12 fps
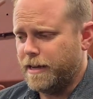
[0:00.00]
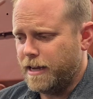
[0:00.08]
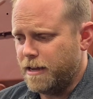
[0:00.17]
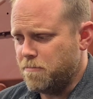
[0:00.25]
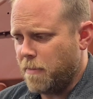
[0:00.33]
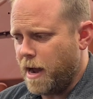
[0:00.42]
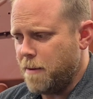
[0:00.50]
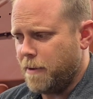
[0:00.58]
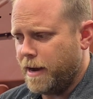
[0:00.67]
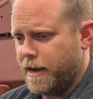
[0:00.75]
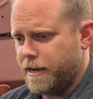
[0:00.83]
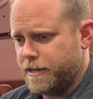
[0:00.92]
in my
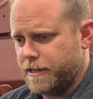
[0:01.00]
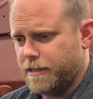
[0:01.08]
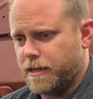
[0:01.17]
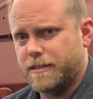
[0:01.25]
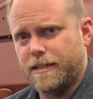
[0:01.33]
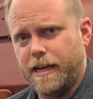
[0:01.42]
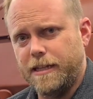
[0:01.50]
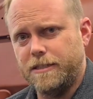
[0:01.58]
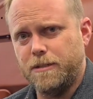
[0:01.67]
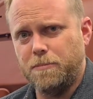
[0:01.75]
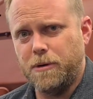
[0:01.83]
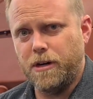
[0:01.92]
mind, a slightly
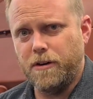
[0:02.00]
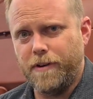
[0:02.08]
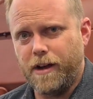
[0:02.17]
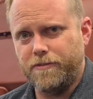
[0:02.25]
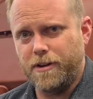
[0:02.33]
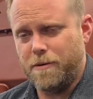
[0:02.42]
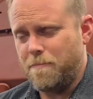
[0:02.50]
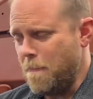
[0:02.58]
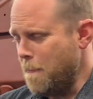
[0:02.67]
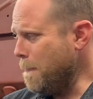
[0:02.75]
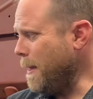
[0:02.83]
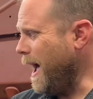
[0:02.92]
superior valve train.
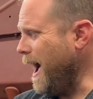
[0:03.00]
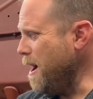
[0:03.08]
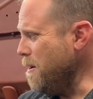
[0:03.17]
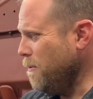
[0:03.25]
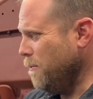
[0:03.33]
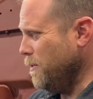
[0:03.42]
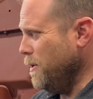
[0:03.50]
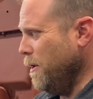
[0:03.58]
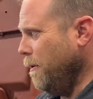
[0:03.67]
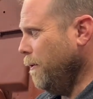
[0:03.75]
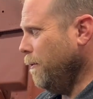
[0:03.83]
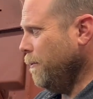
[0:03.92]
I don't
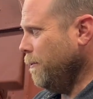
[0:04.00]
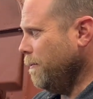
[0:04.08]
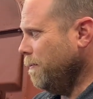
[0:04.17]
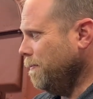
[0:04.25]
know